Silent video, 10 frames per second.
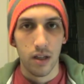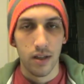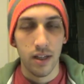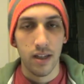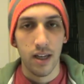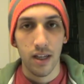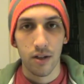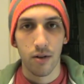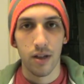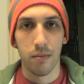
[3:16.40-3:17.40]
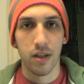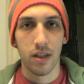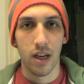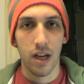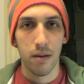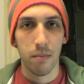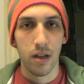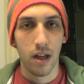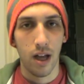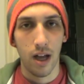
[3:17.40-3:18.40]
Since it is Christmas time,
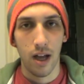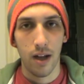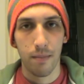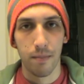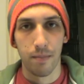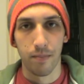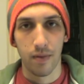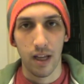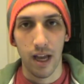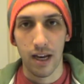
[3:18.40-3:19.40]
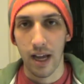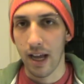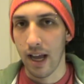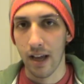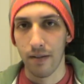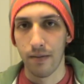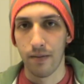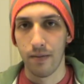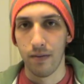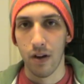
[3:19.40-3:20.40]
and I
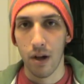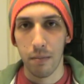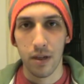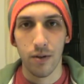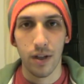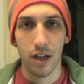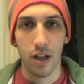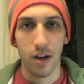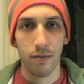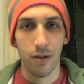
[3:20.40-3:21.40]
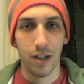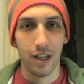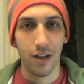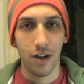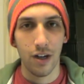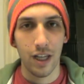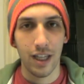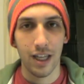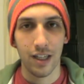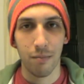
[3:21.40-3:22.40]
have not been doing a lot of really nerdy
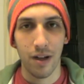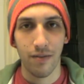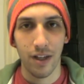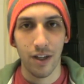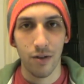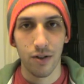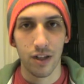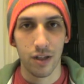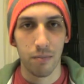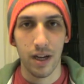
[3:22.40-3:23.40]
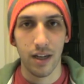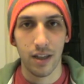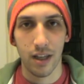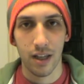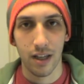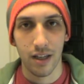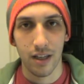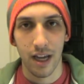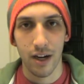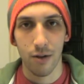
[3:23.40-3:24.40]
things in my videos, despite the
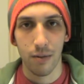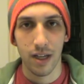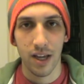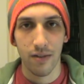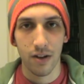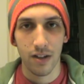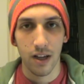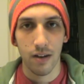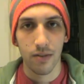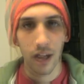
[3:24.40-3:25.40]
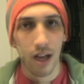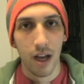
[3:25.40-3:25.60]
title we gave ourselves,